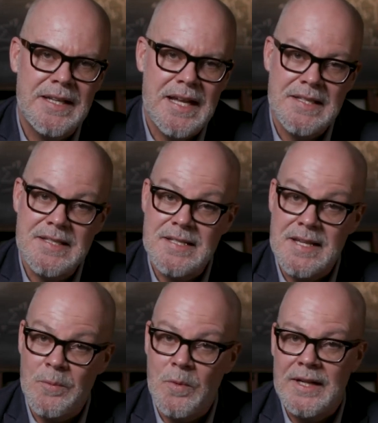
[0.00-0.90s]
and
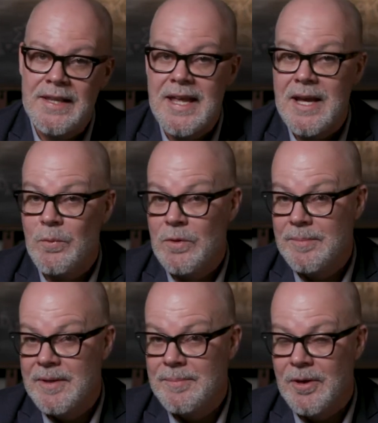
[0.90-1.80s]
someone that would
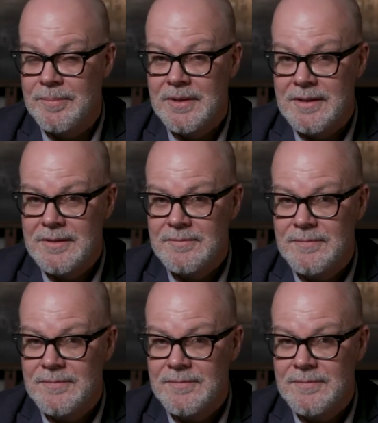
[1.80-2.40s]
be popular?